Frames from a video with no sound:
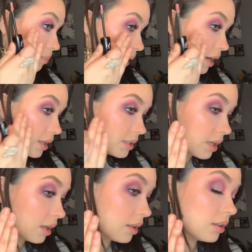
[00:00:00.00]
But it's
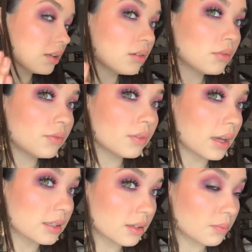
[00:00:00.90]
like little
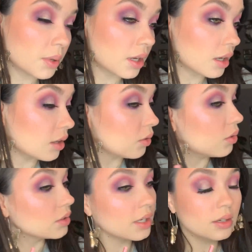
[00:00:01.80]
flecks of pink and
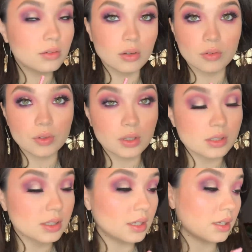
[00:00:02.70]
gold. I don't know if you
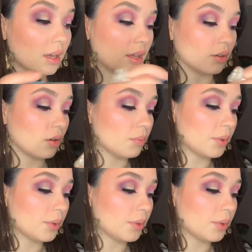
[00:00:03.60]
can see it at all,